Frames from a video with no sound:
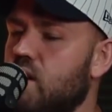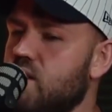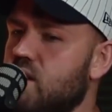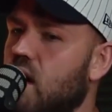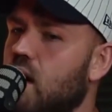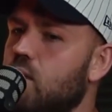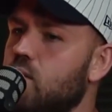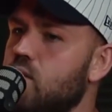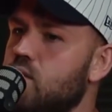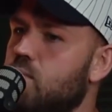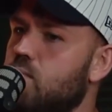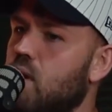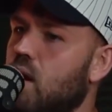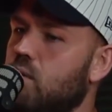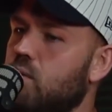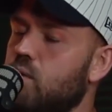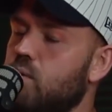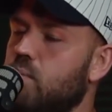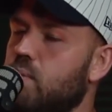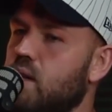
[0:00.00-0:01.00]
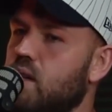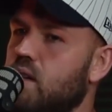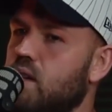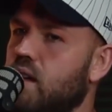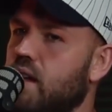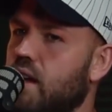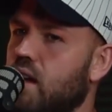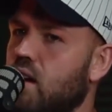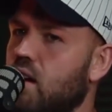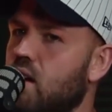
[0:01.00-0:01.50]
because that would
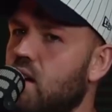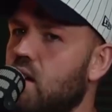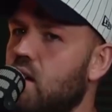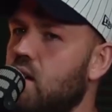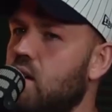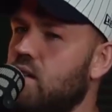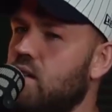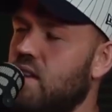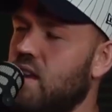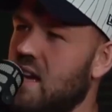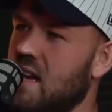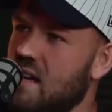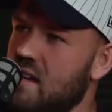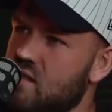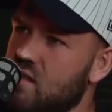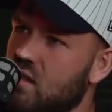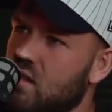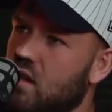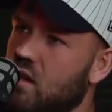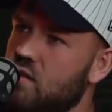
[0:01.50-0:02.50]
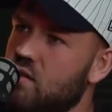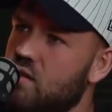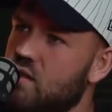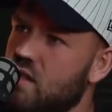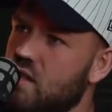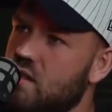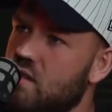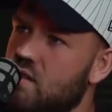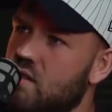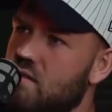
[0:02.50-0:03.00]
be like the Asian
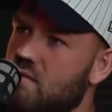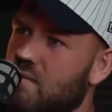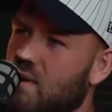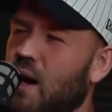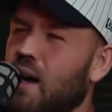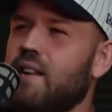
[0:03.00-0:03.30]
countries.